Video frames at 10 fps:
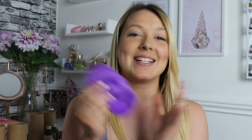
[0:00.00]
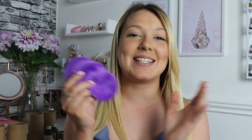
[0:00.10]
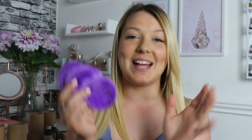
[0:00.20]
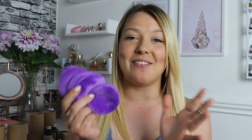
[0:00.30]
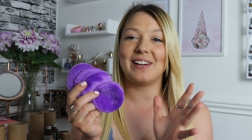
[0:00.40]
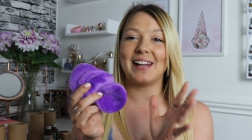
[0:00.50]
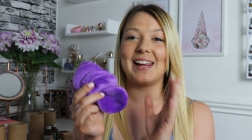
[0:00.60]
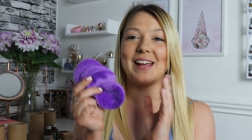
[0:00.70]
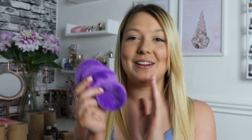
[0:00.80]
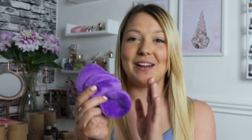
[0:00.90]
So that's
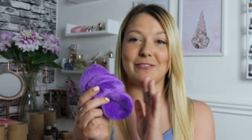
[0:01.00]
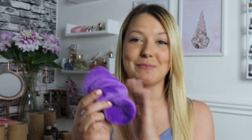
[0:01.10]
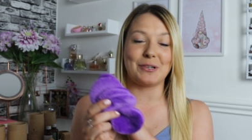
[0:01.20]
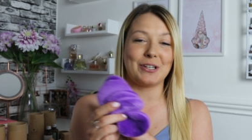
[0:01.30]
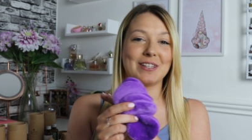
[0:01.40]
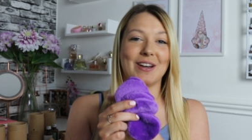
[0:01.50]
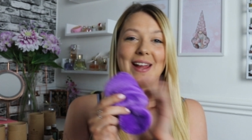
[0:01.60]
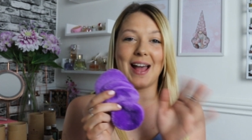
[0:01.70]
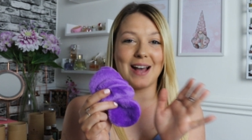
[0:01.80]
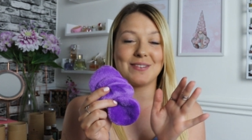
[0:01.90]
definitely another product that
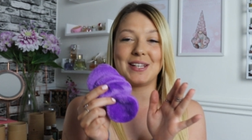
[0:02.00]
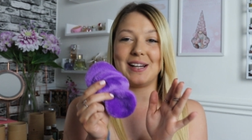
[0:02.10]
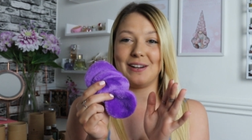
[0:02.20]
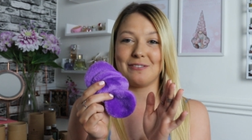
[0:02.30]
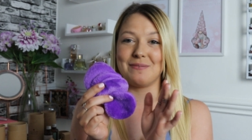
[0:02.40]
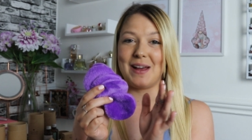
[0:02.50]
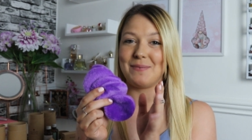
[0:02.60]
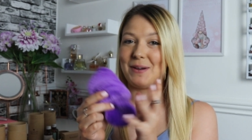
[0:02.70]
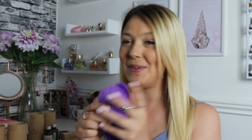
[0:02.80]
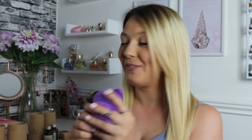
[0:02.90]
I absolutely love from Annabelle